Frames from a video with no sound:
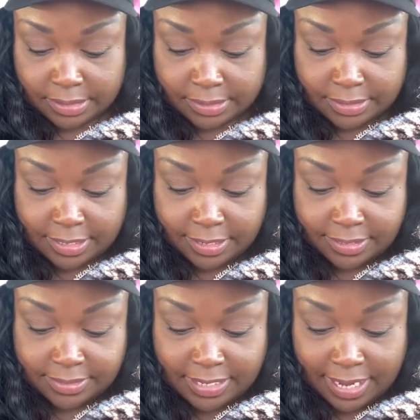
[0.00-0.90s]
See,
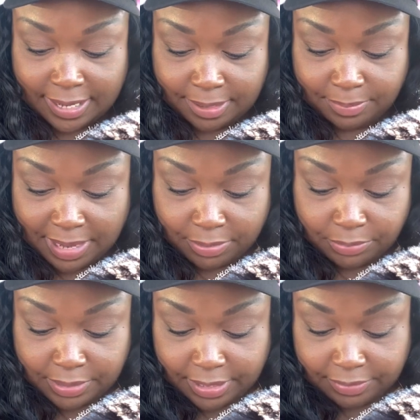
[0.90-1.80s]
cause that ain't
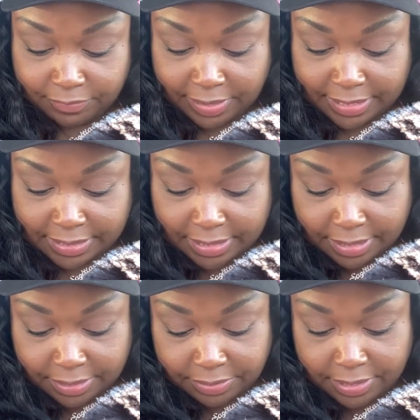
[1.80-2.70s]
about nothing right
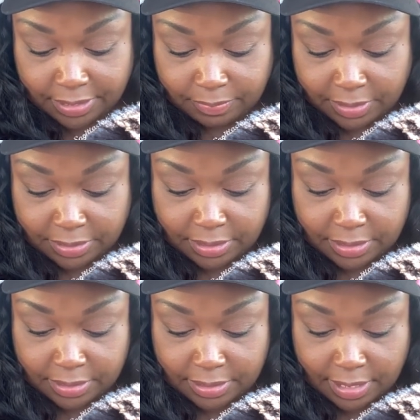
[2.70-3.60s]
there. That ain't about
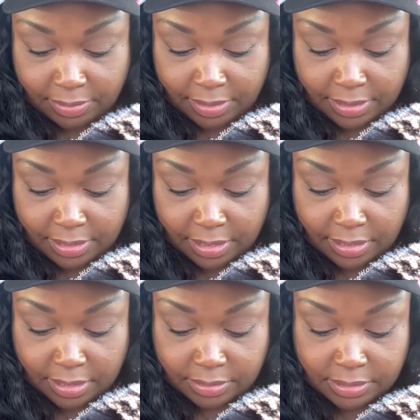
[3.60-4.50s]
nothing. I don't have
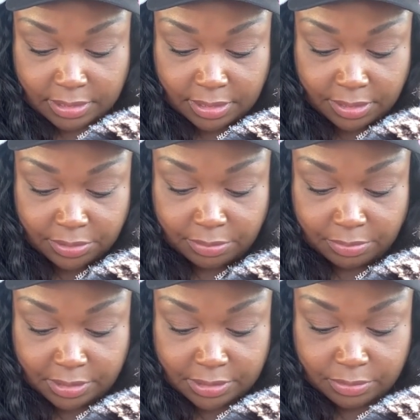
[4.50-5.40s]
nothing else in here to
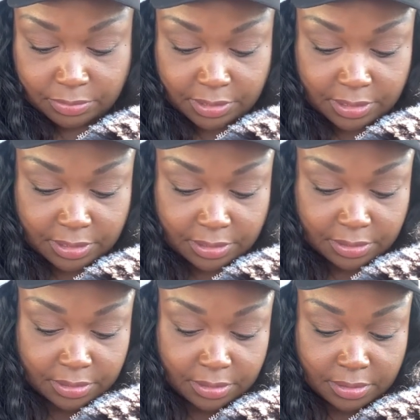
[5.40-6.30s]
mix it with
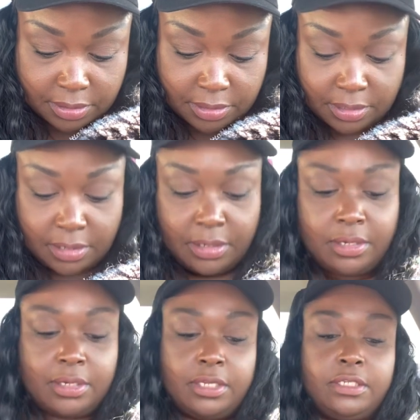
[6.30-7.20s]
either.
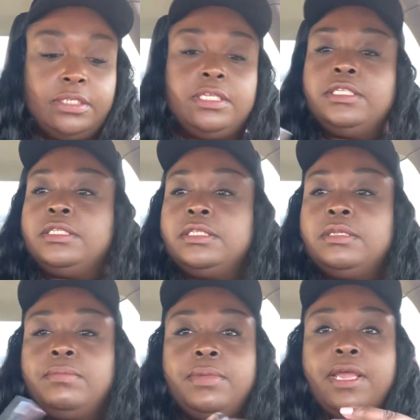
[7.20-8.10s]
Cause this
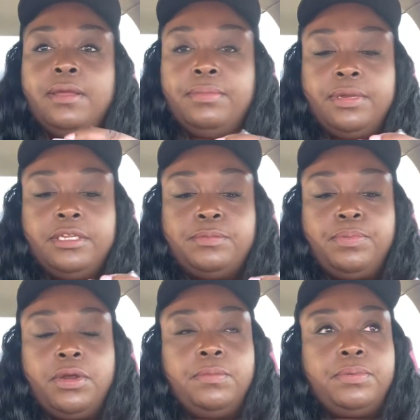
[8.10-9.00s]
is a matte, but it's
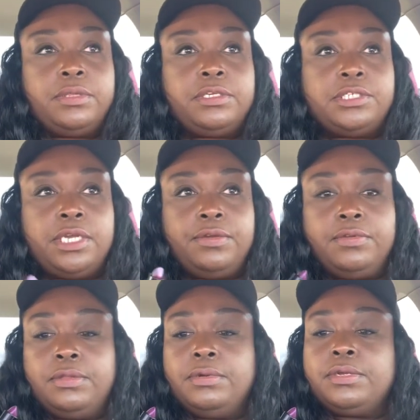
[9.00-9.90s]
purplish. I ain't
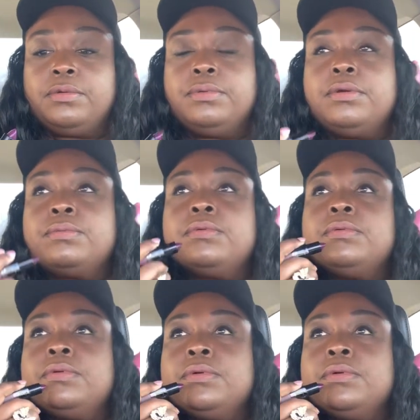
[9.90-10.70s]
really want no purple.